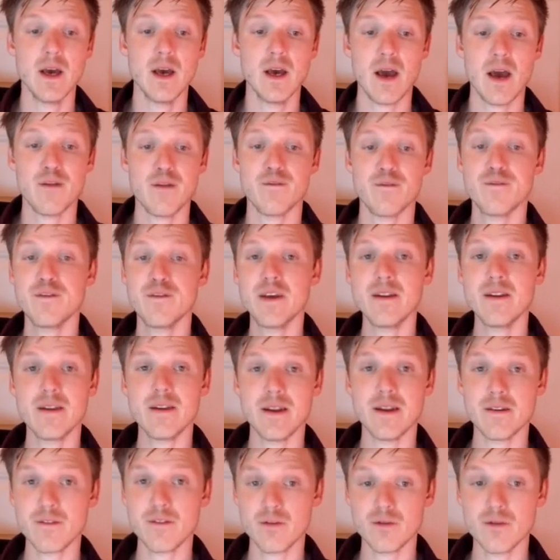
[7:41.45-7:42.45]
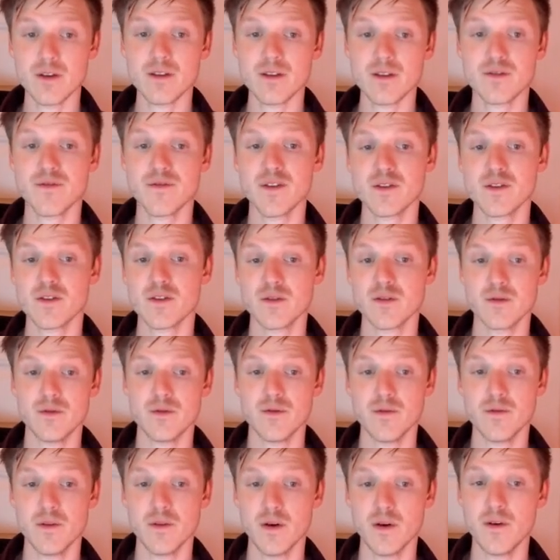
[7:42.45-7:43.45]
and feed into these
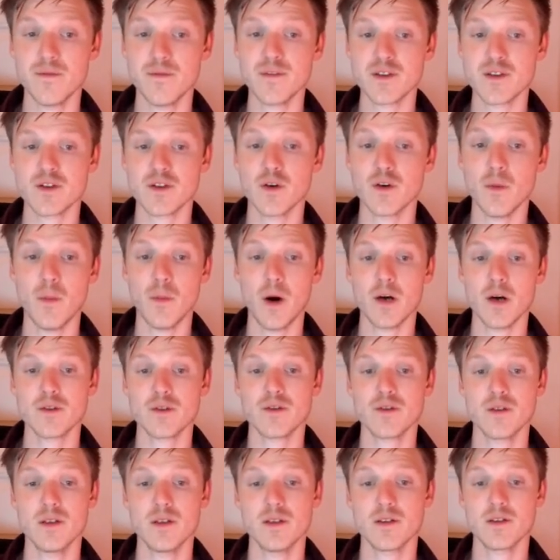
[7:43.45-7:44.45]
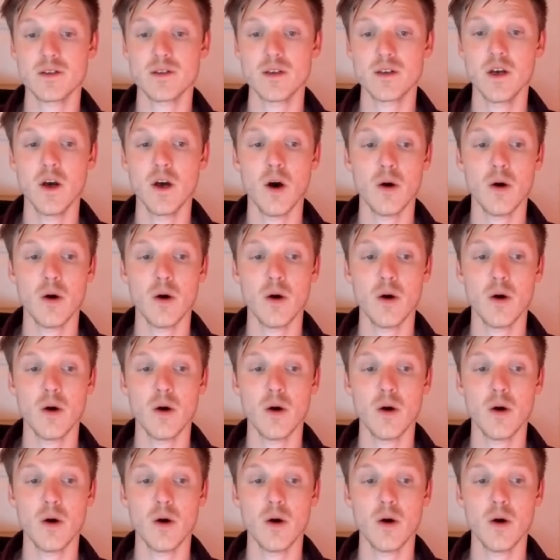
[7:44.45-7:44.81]
physical postulates.